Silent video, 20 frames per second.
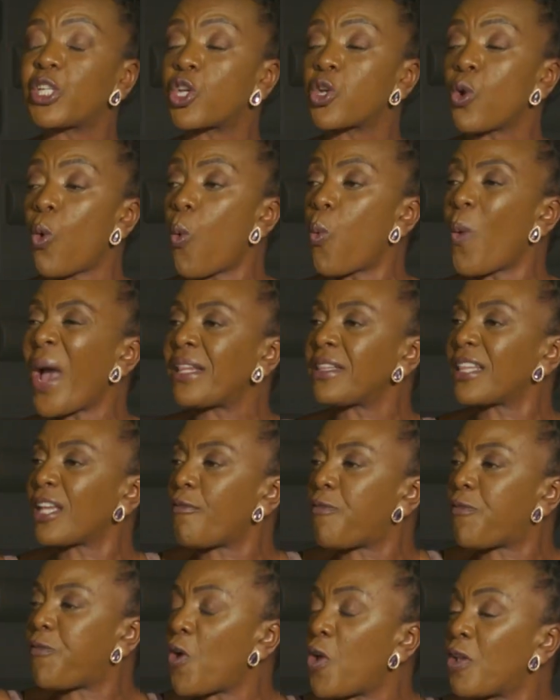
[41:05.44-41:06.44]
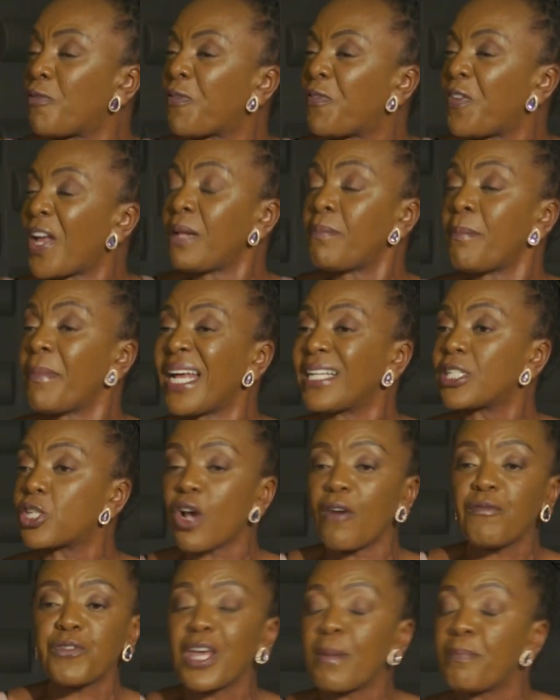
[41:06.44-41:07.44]
When the fulfillment
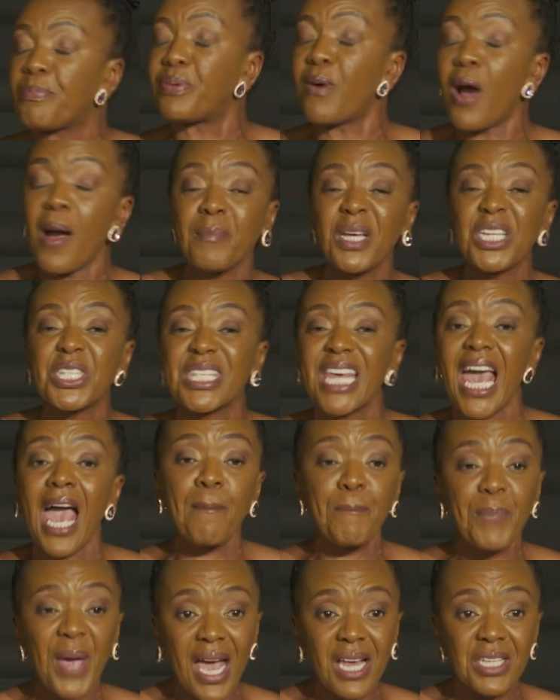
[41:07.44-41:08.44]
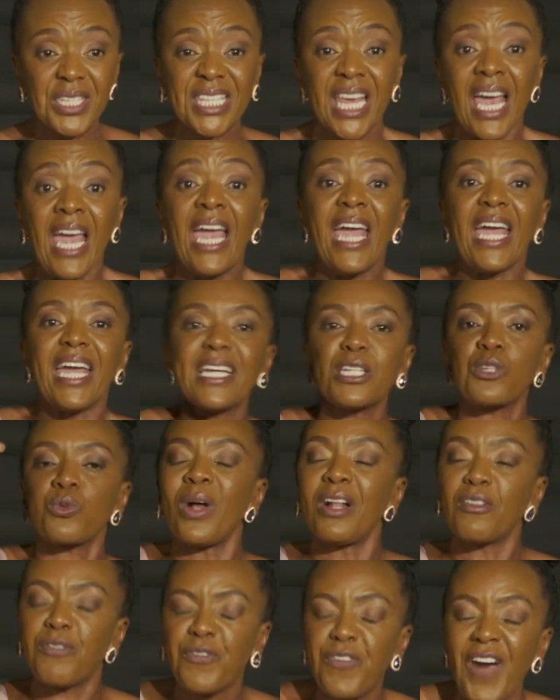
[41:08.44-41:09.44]
of the promise happens, it
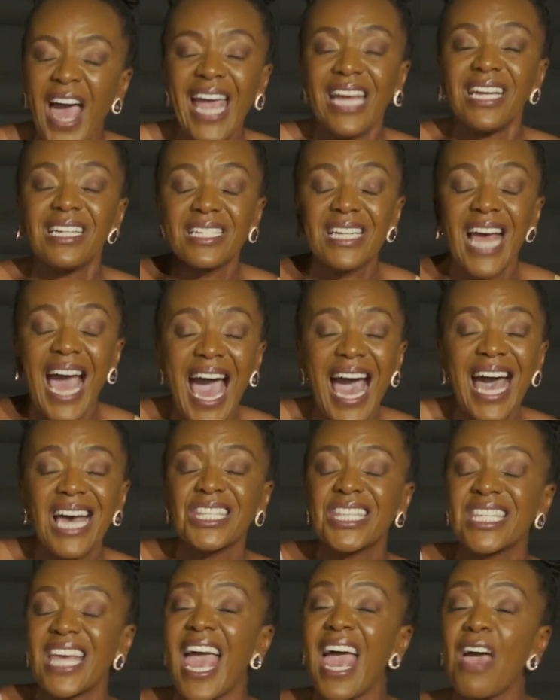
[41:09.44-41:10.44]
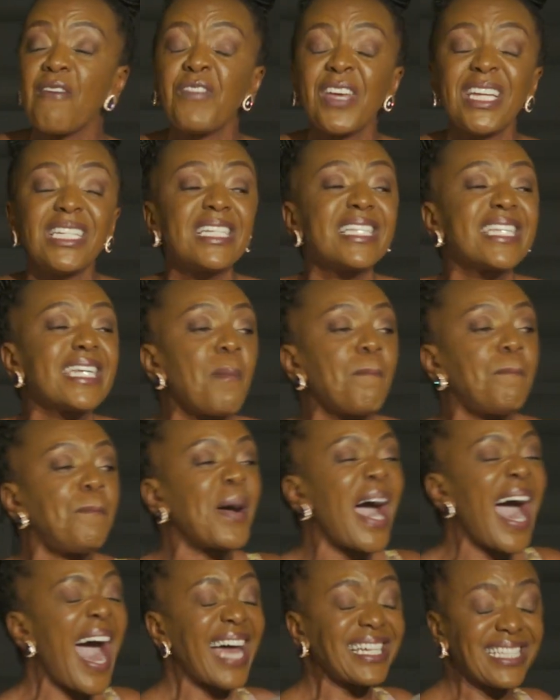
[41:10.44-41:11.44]
will find us having
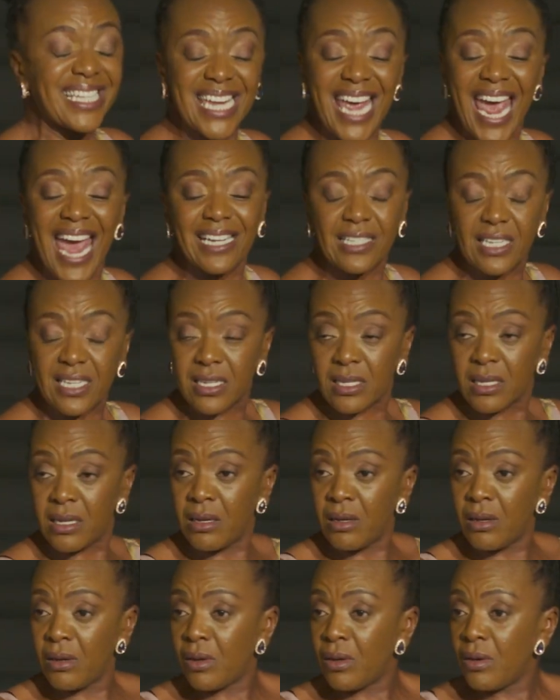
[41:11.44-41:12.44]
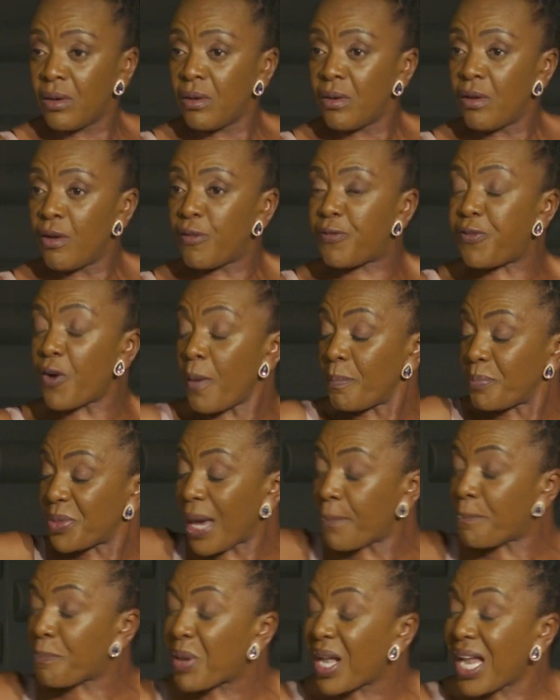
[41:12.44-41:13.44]
departed from
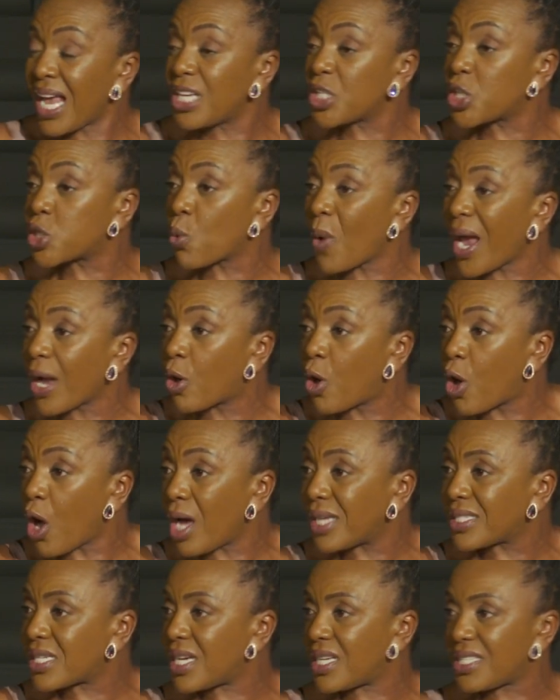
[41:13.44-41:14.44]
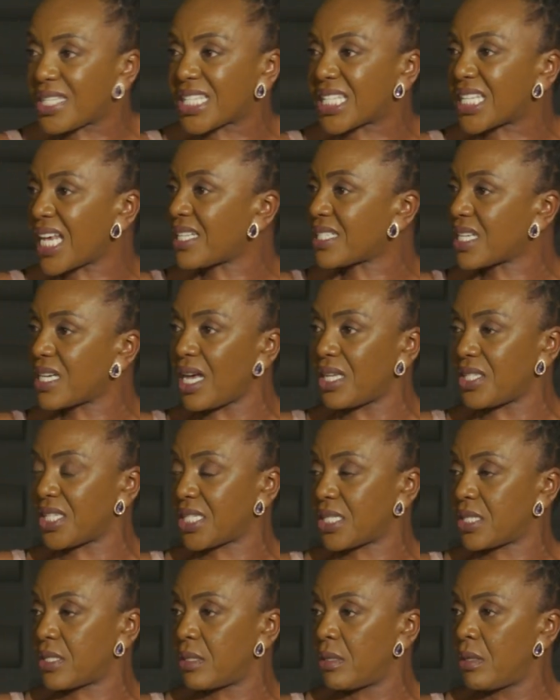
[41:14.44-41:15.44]
the place where God has set
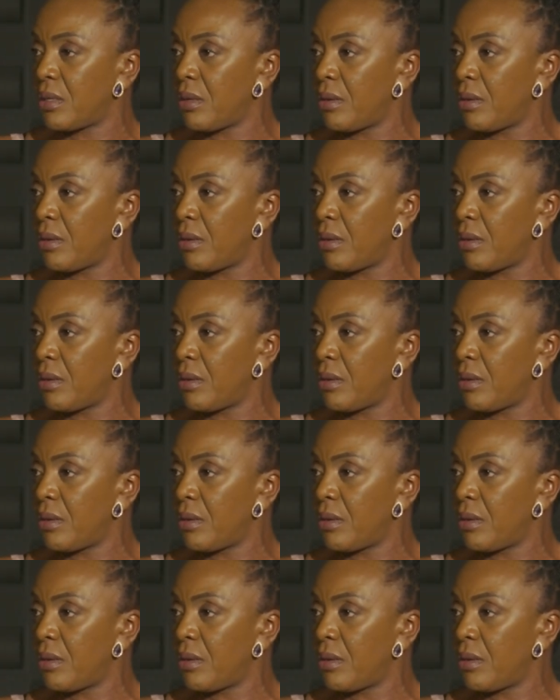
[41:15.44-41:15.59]
us.